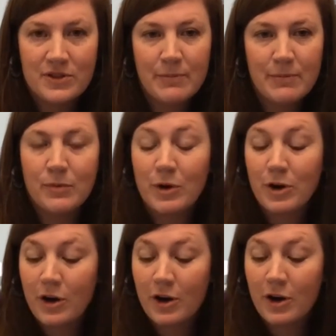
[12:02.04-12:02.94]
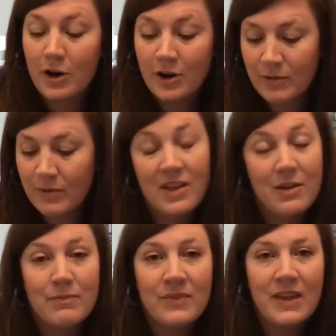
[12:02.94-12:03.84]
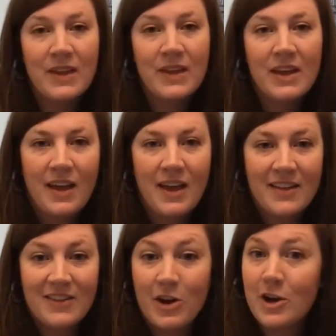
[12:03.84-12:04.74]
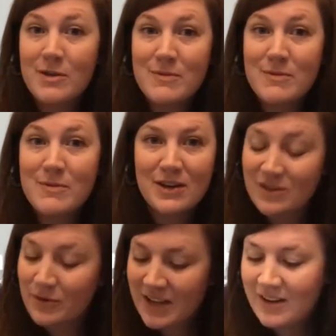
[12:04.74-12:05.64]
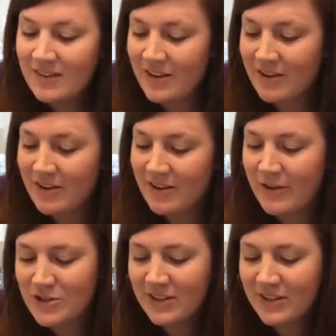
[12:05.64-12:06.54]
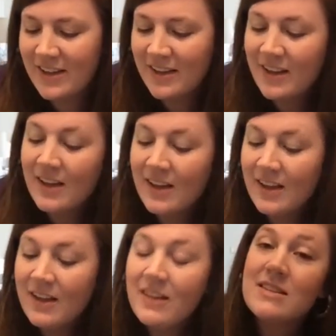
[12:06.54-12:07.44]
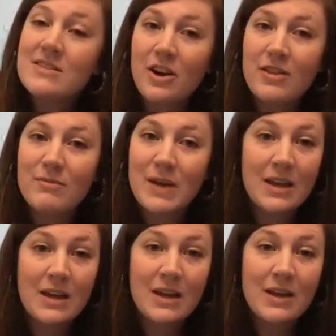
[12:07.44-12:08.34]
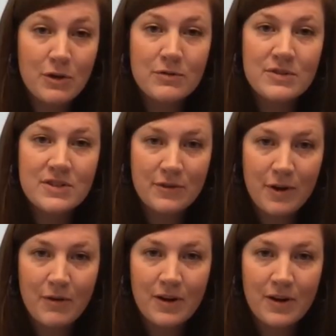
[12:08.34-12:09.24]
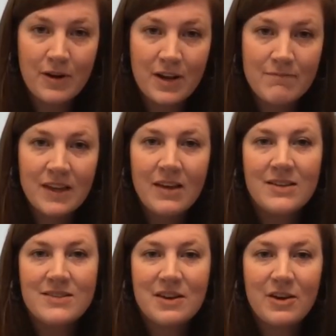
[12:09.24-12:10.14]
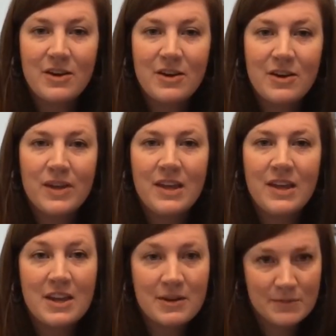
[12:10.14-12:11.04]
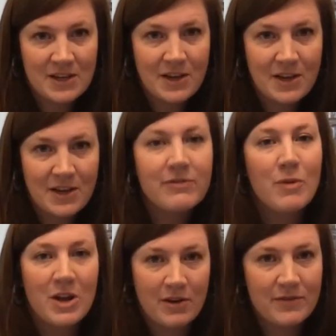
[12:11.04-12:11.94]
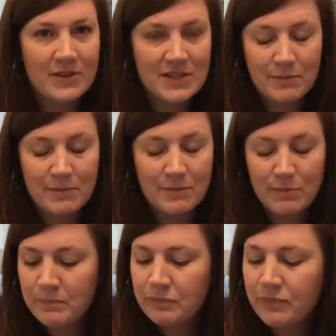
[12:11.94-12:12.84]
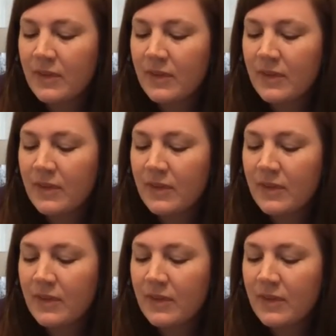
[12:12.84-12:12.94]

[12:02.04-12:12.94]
religious people were arguing with him, and the argument got so heated that eventually they started picking up stones to throw at him, and so he hid himself and he went out of the temple.